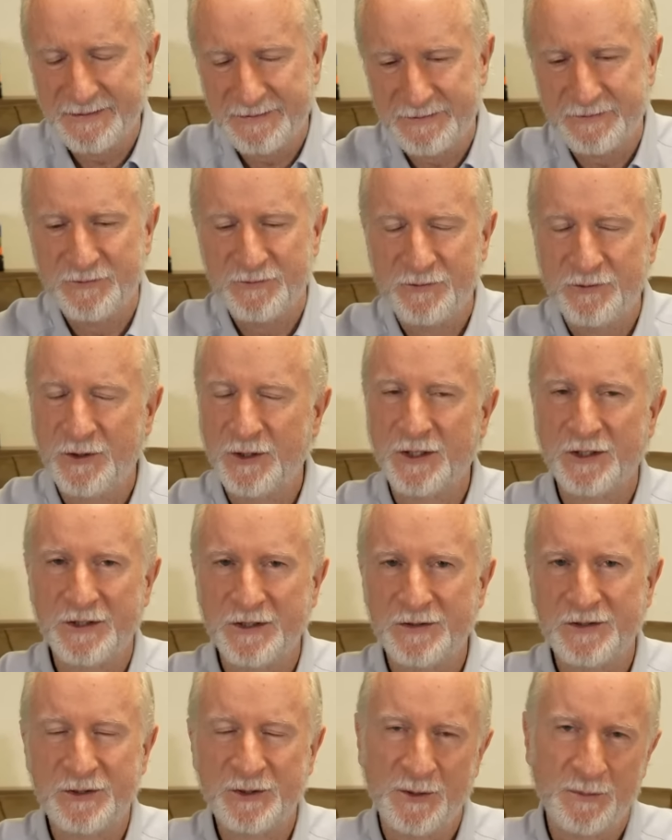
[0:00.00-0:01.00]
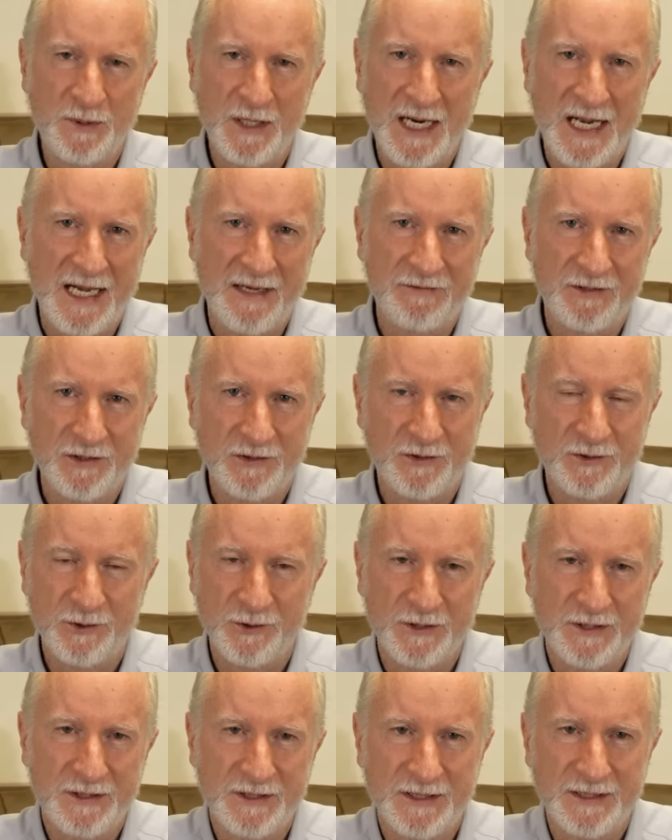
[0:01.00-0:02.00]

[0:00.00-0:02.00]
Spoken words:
really super have to do it.